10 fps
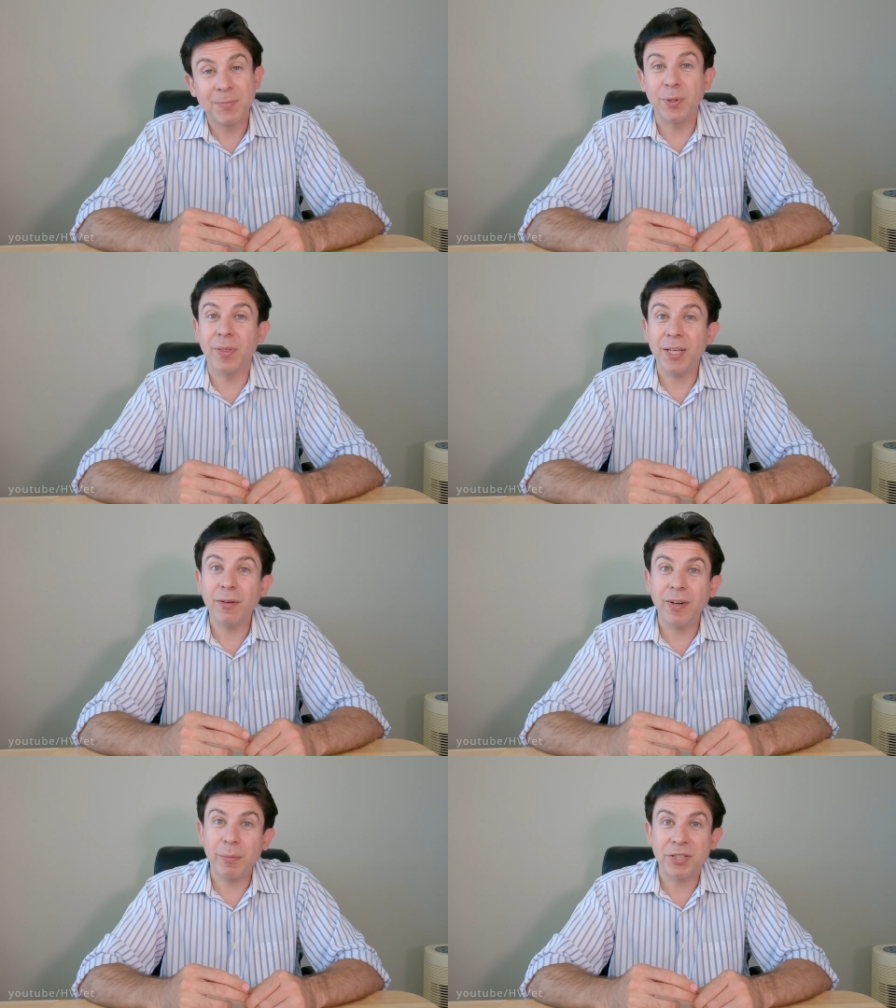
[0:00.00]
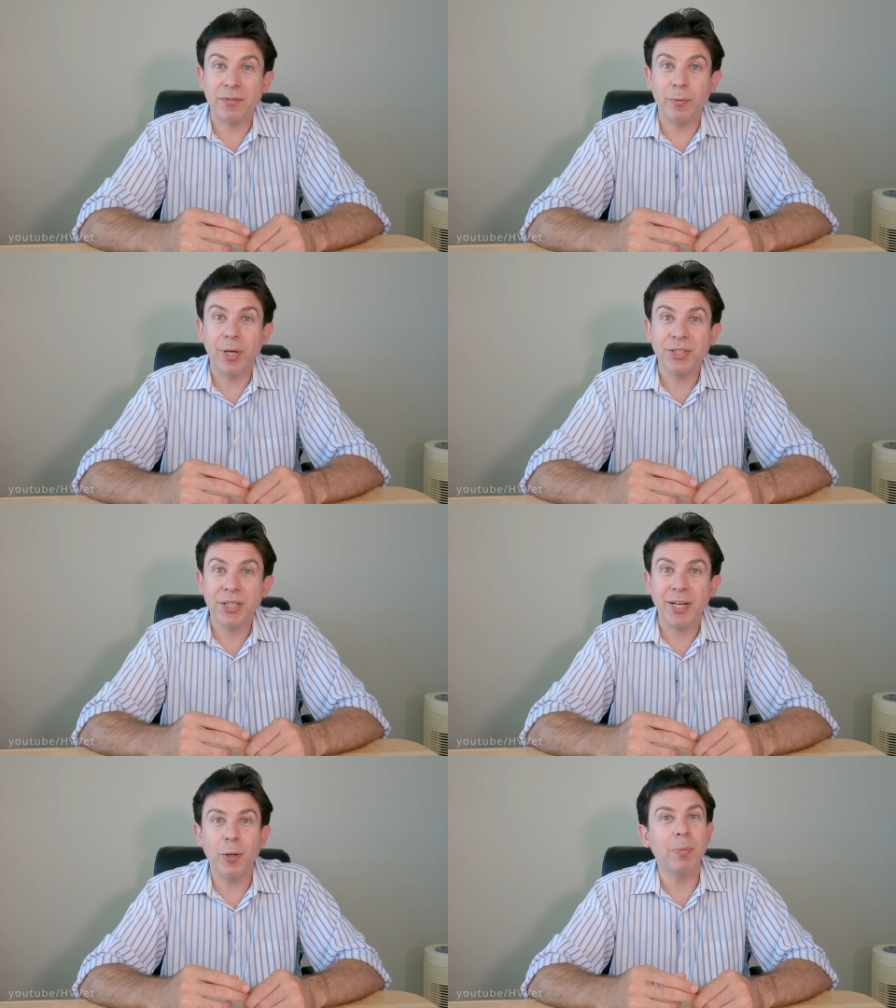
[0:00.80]
So thank you very much for
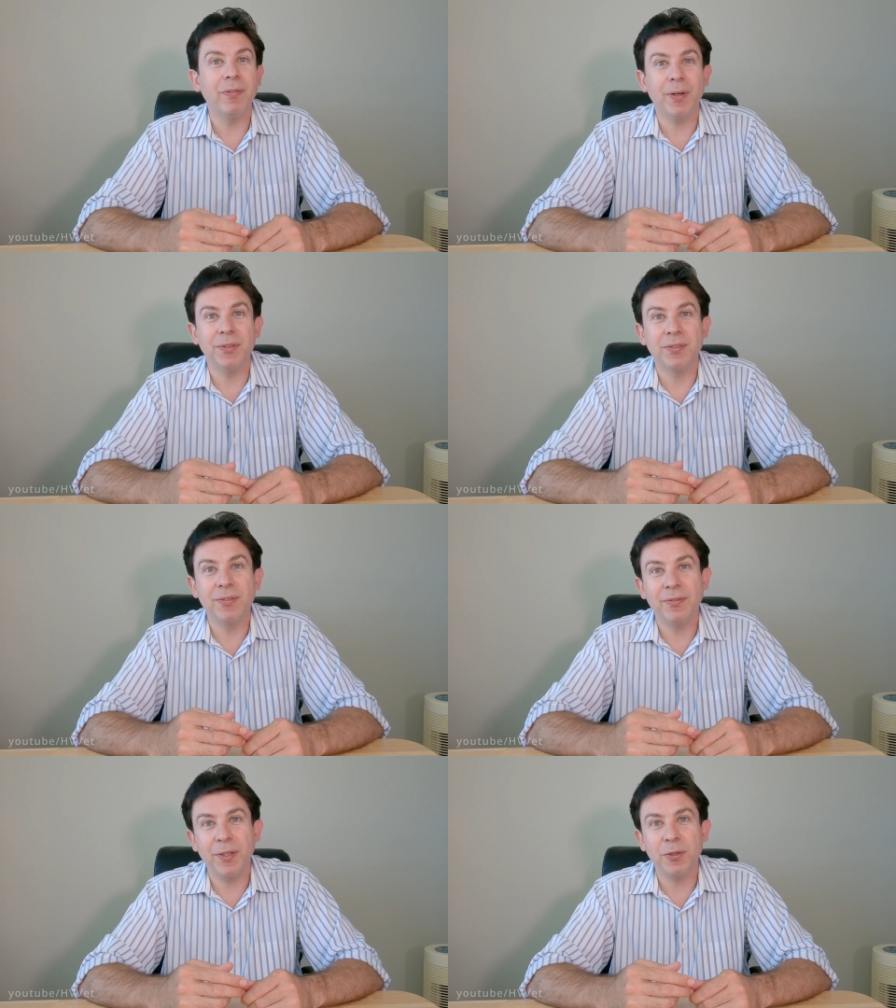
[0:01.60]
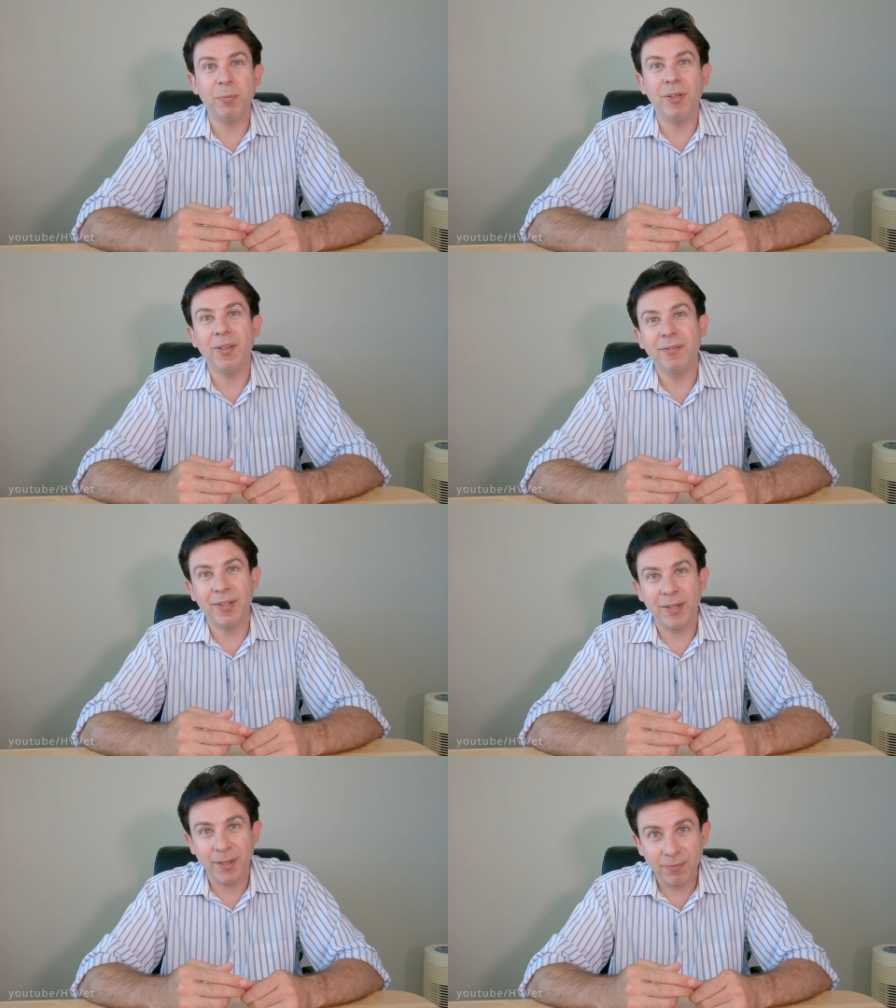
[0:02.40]
watching. I hope you found this video to be
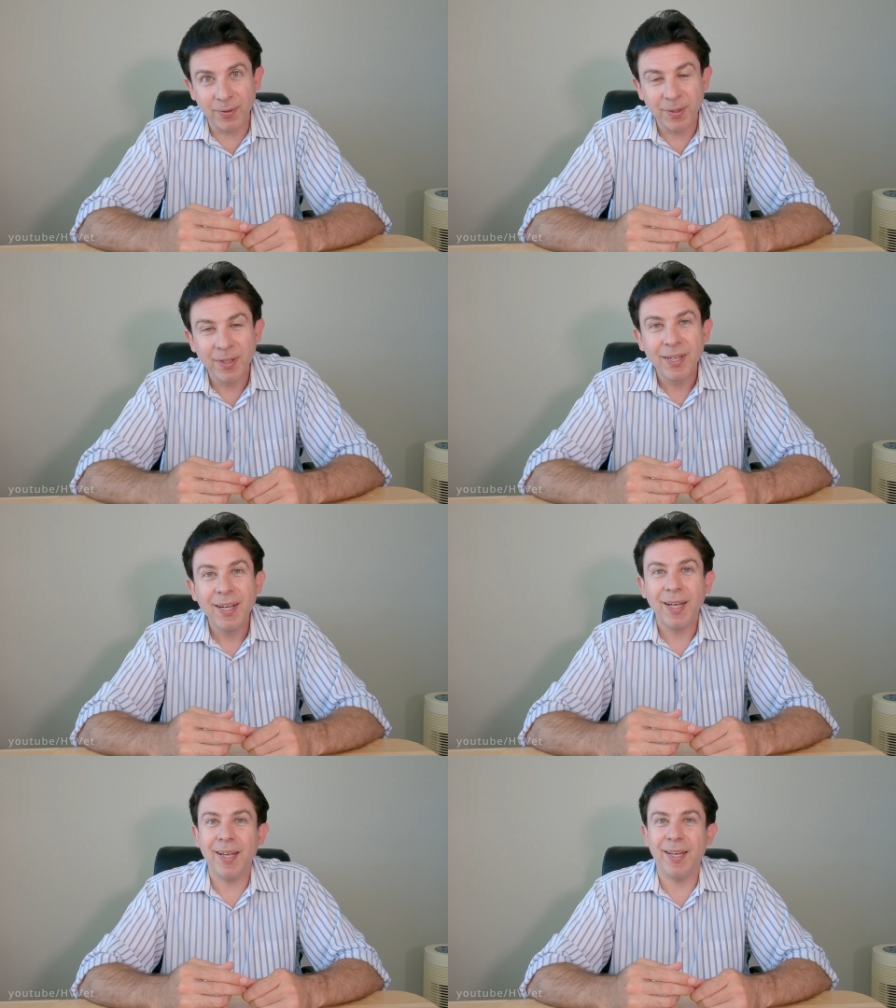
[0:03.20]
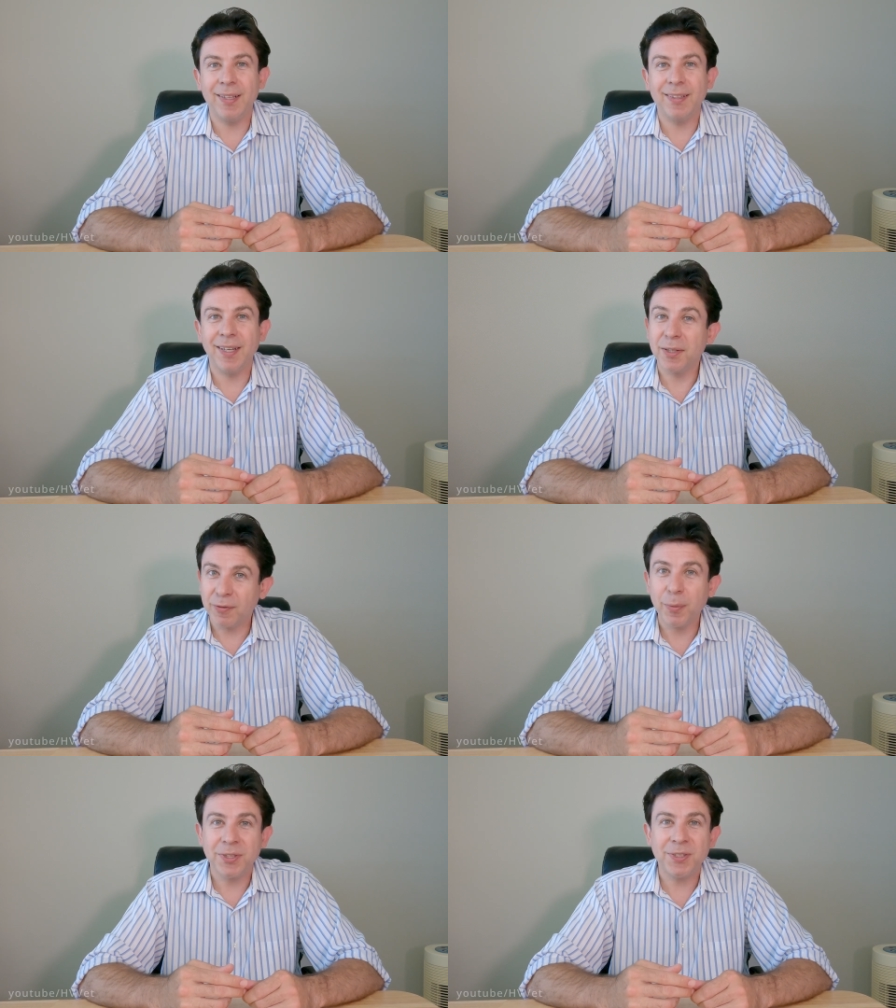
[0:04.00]
very helpful, and I
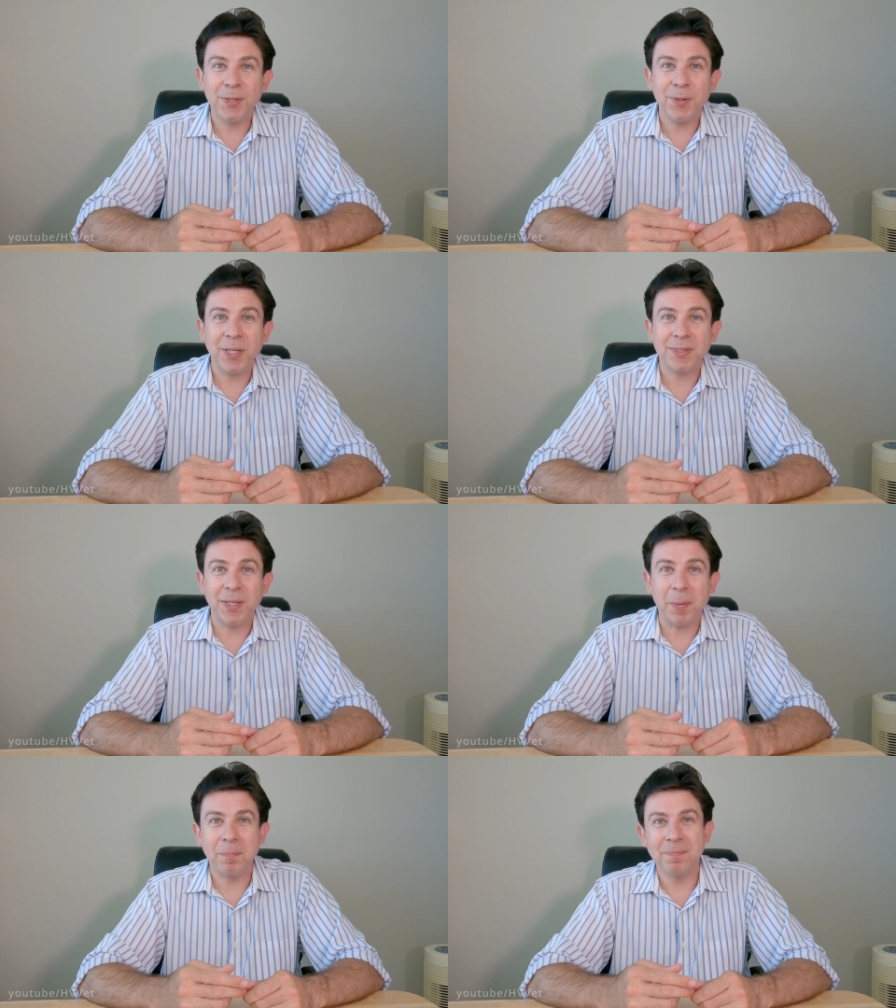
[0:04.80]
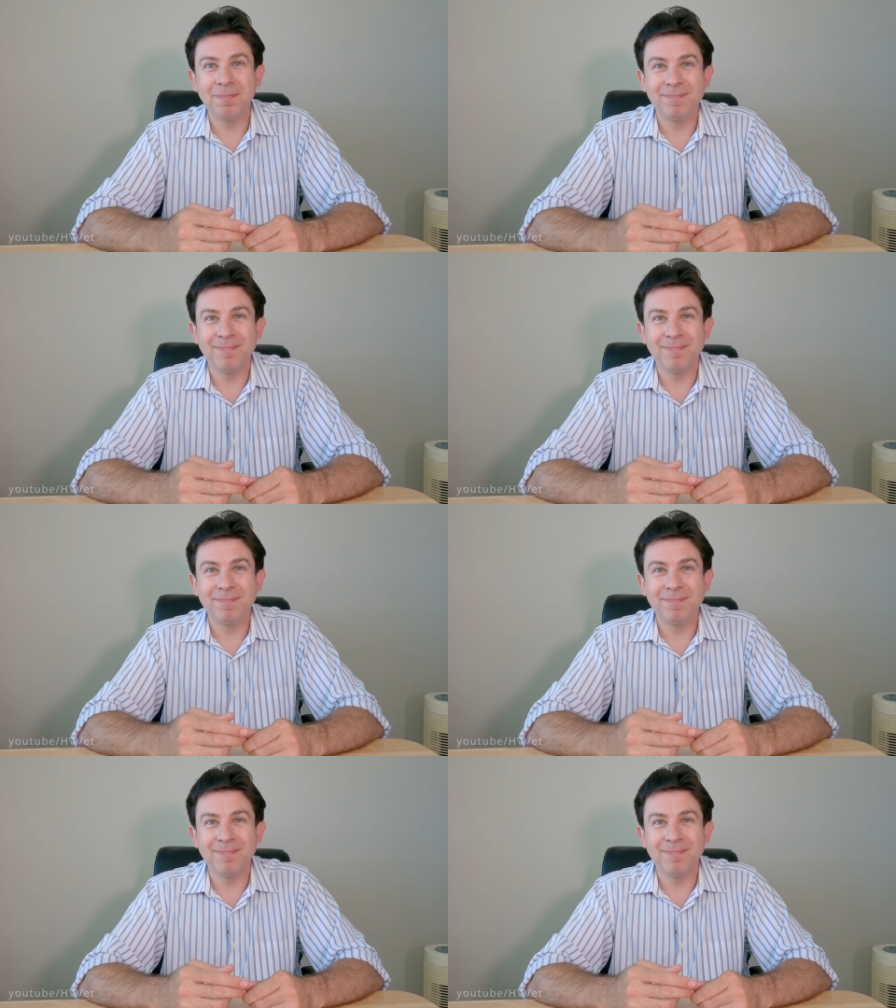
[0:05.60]
look forward to seeing you next time.